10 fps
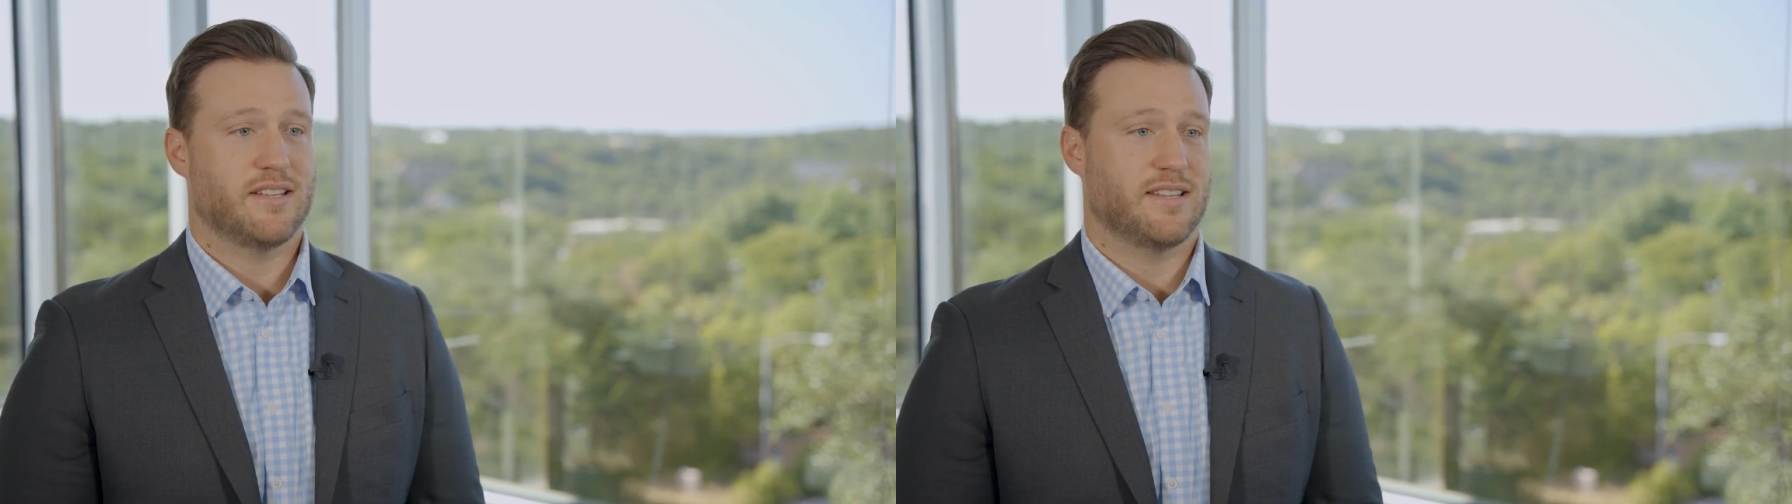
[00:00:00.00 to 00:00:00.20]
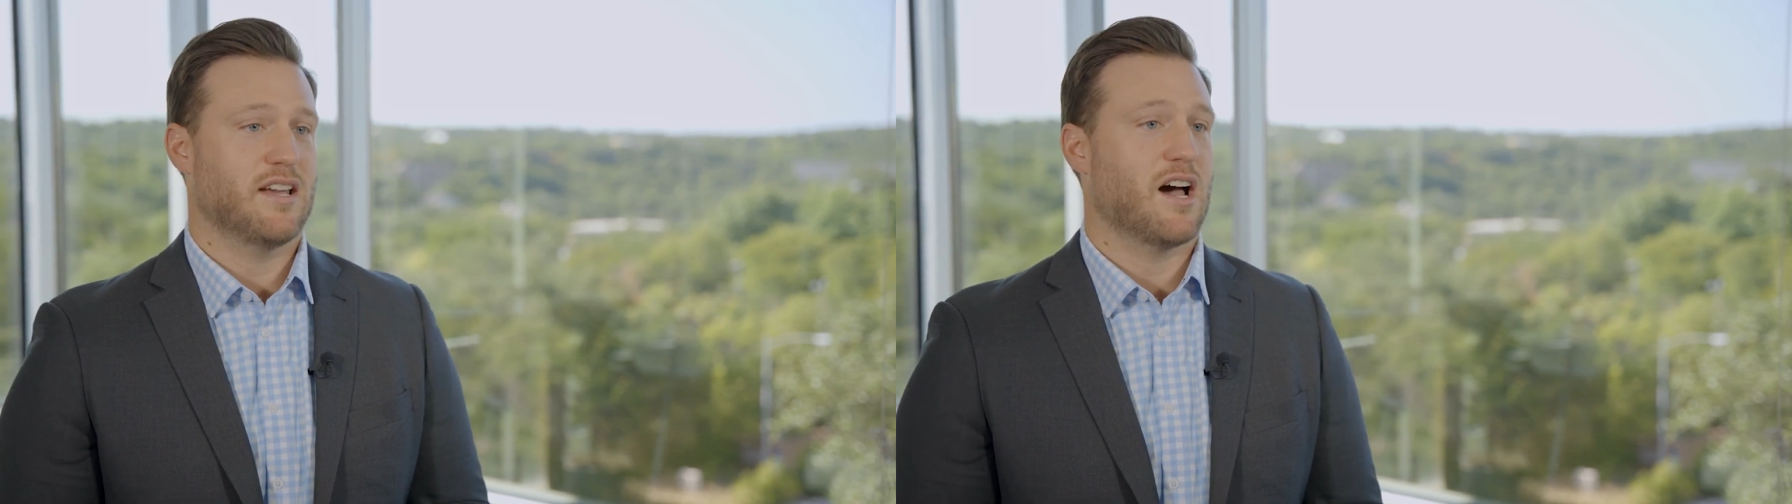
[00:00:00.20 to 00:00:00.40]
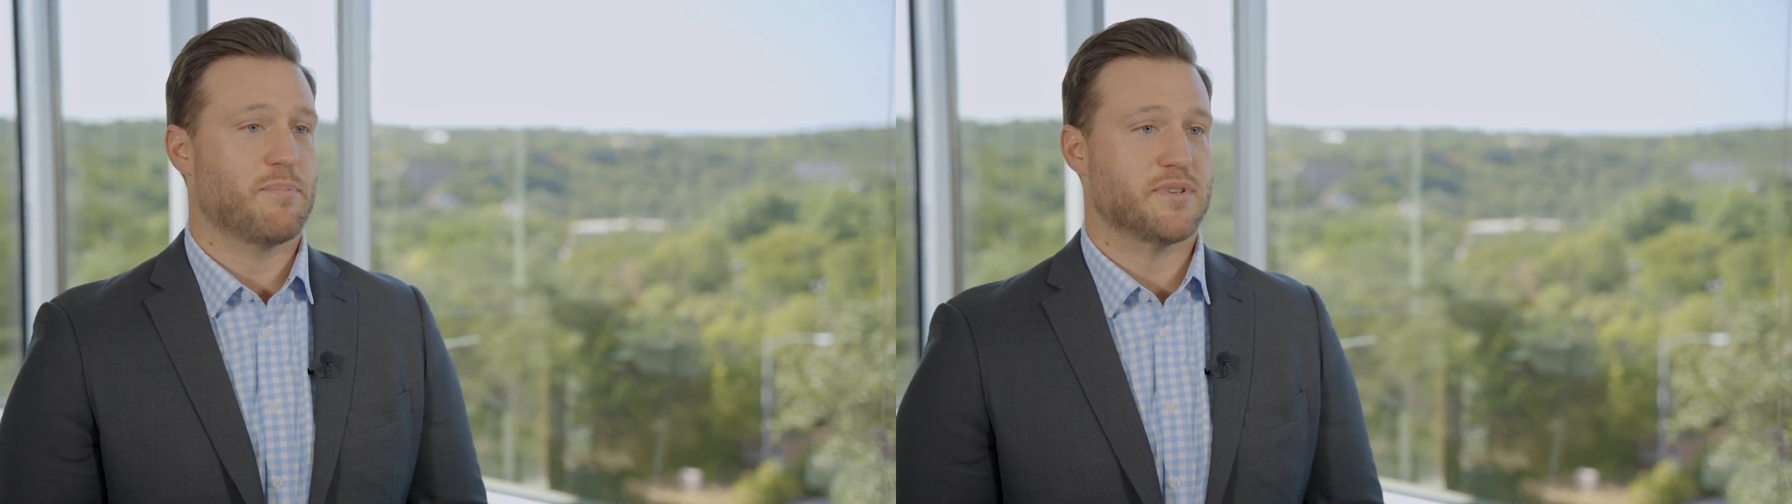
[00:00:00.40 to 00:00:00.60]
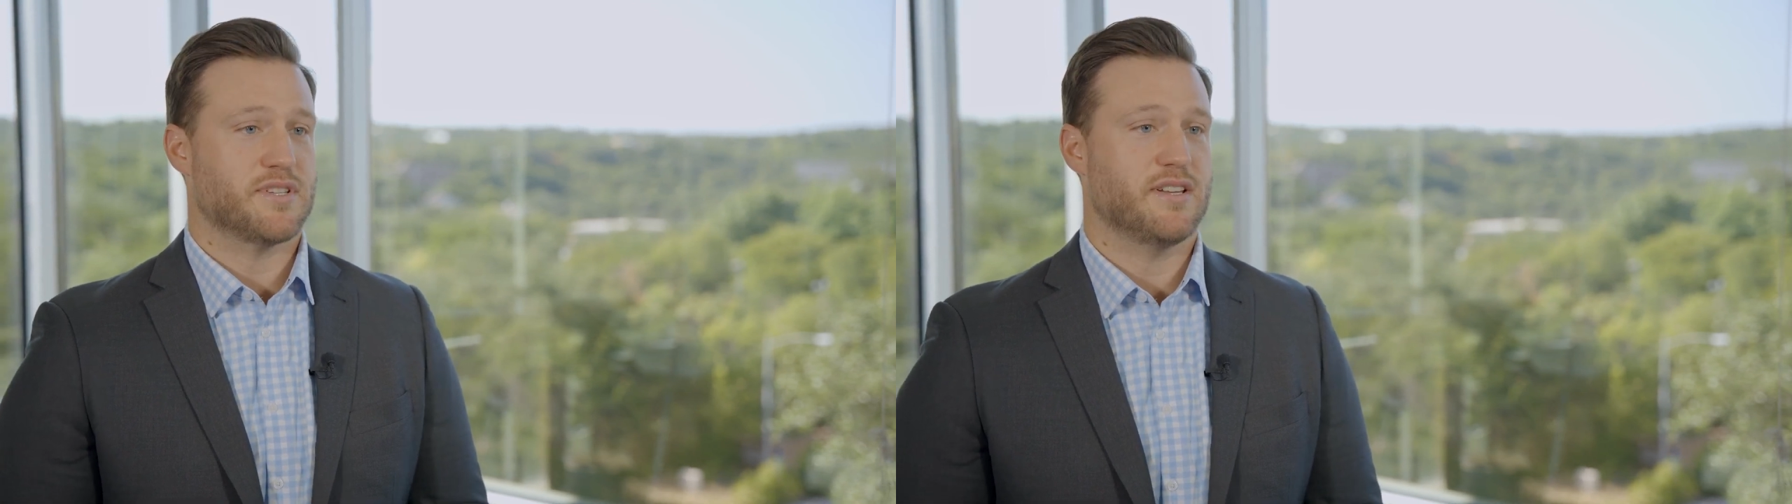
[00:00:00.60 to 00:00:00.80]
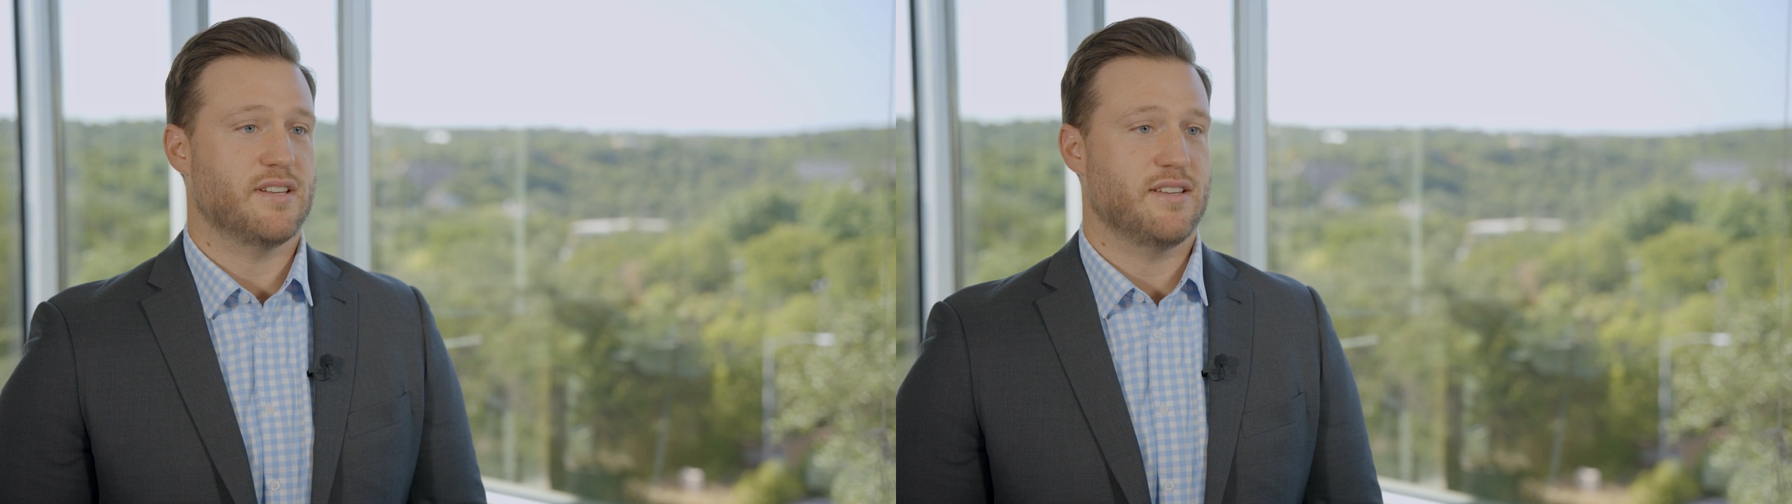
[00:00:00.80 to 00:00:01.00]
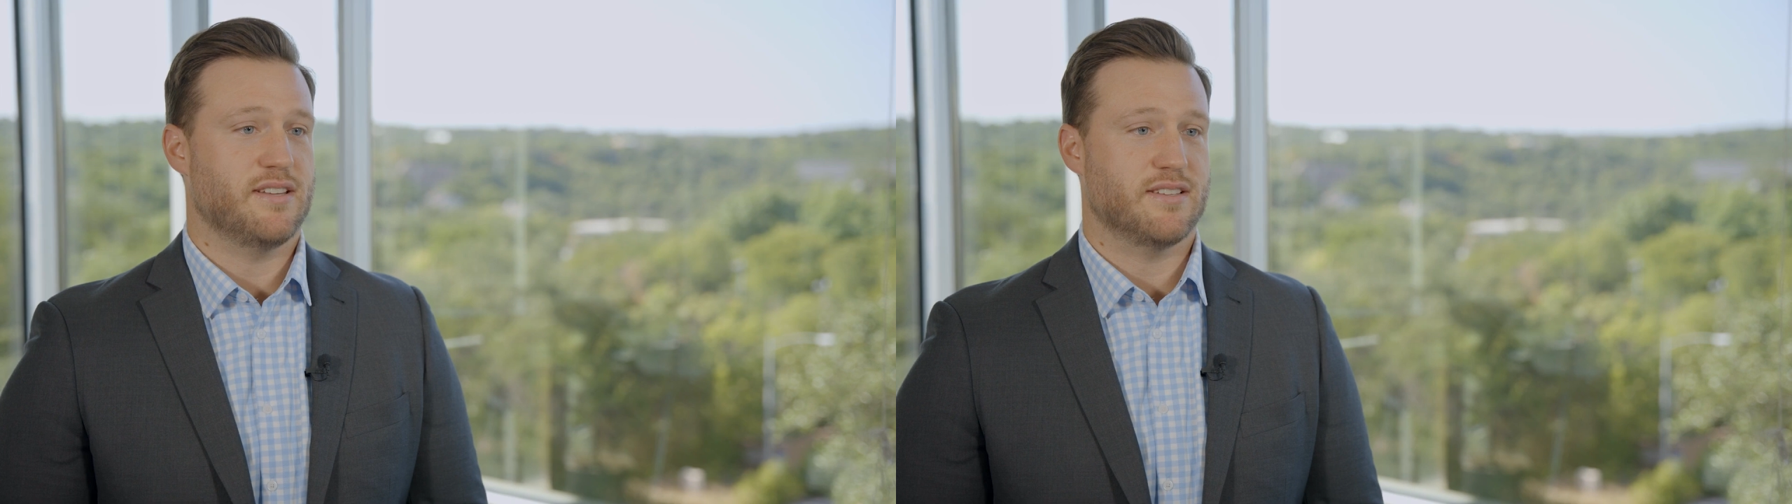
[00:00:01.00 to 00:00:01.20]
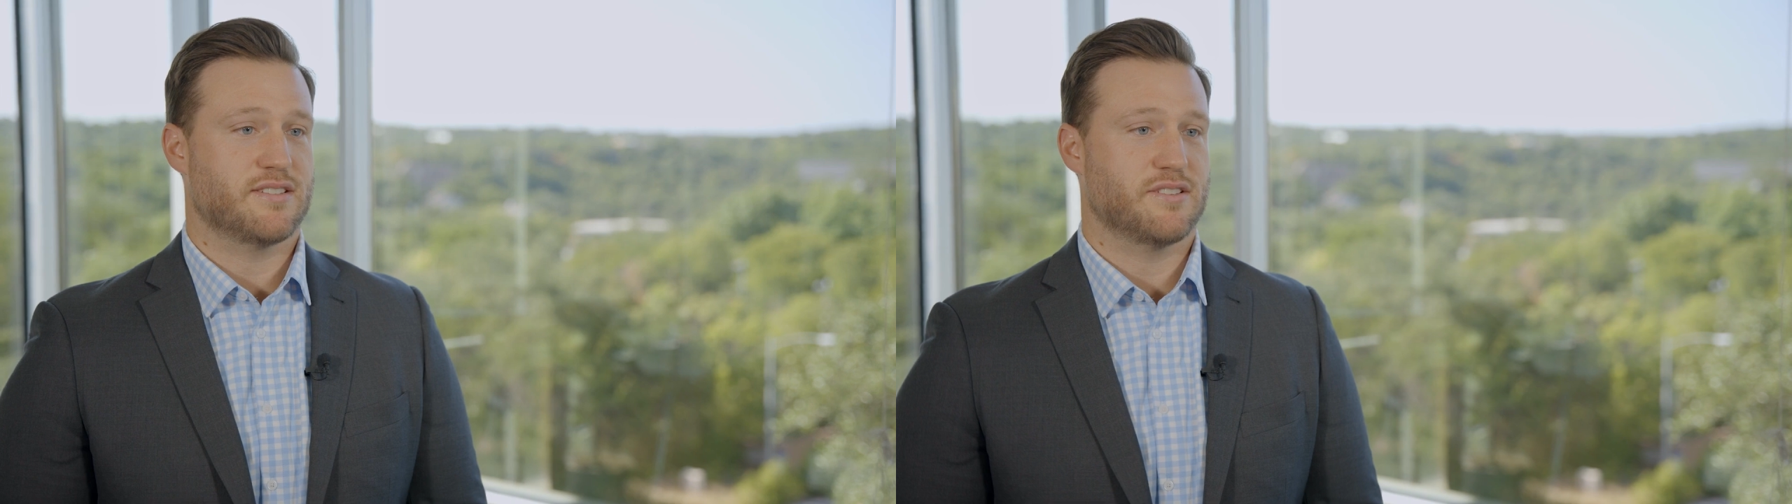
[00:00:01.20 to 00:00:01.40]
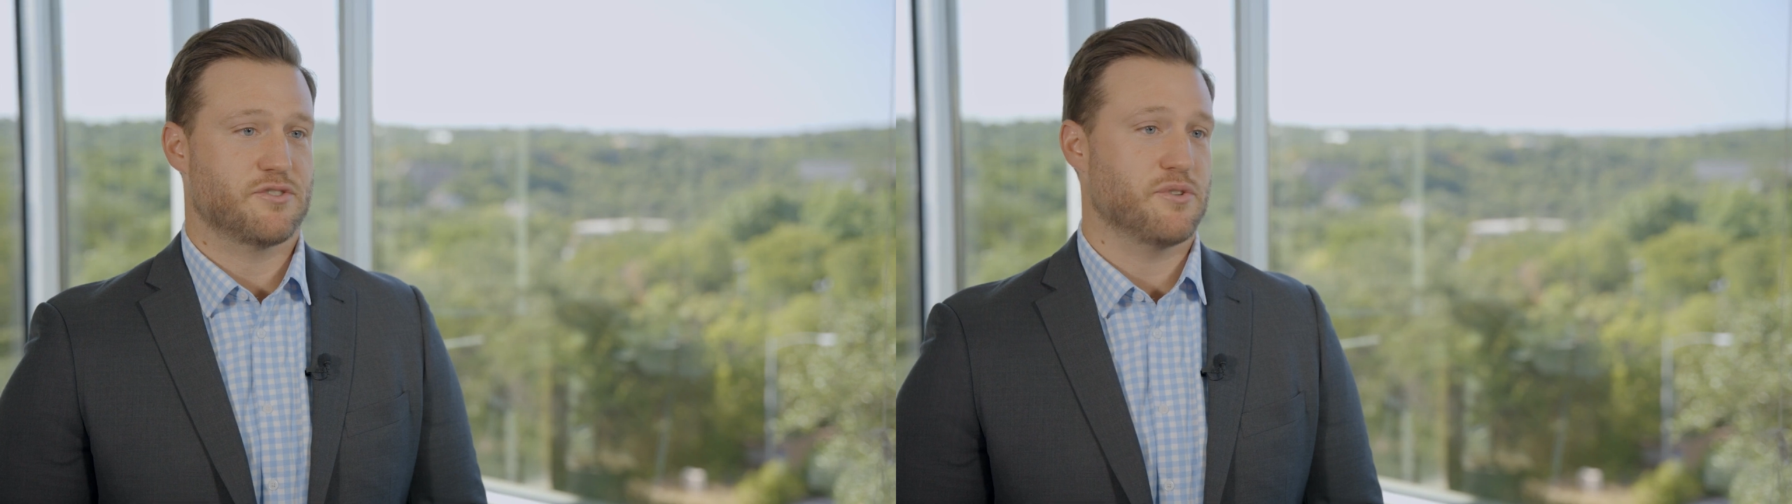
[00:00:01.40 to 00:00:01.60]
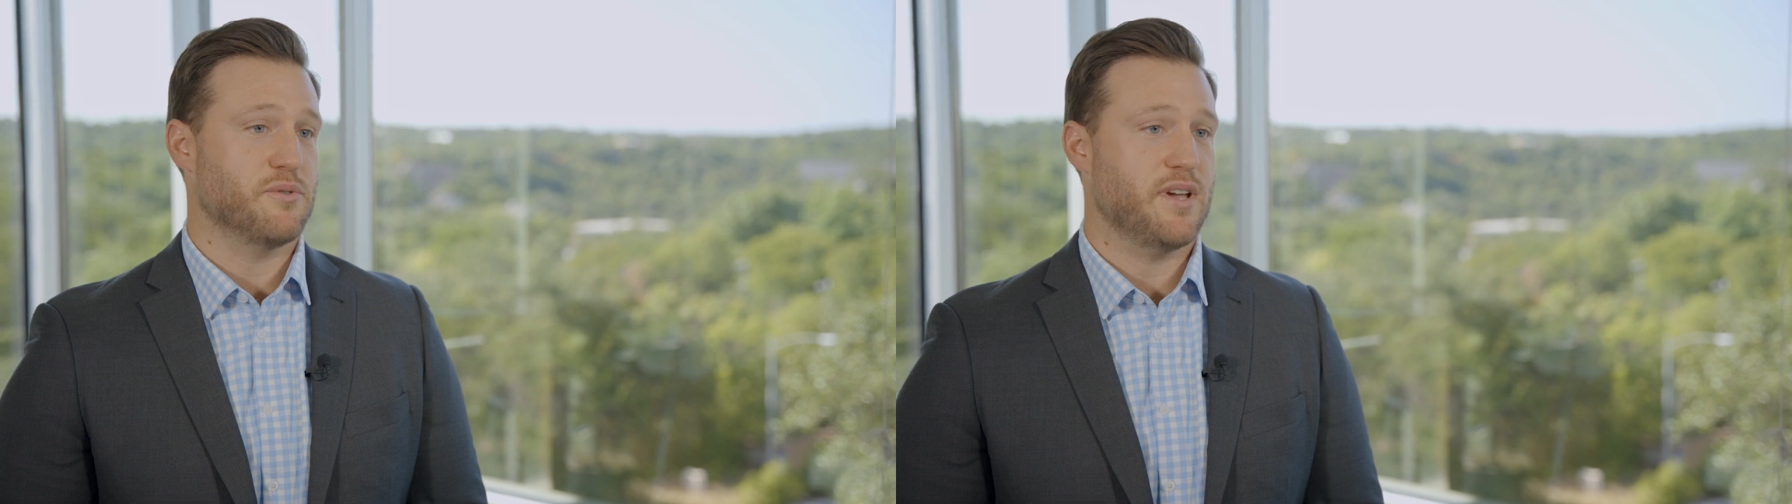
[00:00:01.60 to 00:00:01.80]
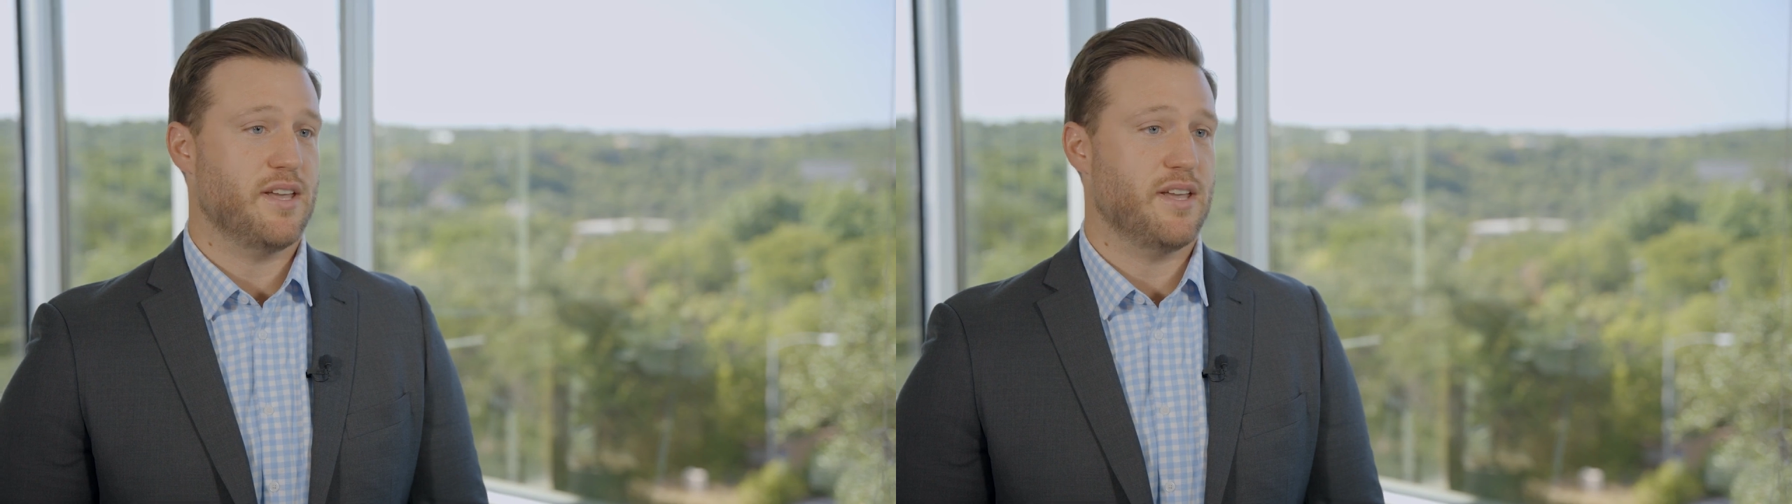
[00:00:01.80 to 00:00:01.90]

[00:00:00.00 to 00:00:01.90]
I think the opposite is true at